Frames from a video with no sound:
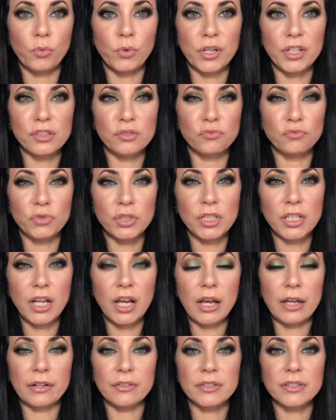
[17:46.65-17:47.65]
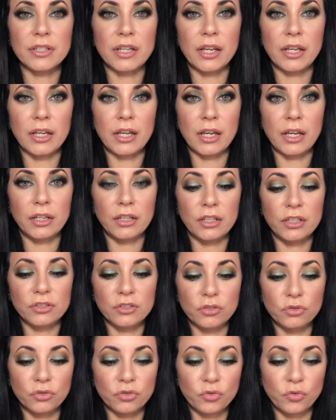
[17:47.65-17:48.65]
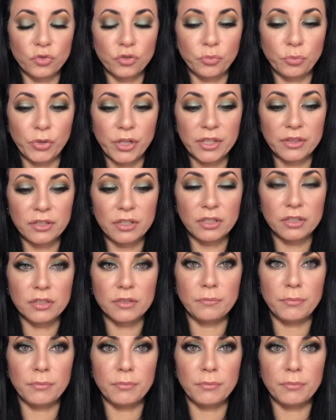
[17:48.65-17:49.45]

When it's really hot outside, it's good to spray this.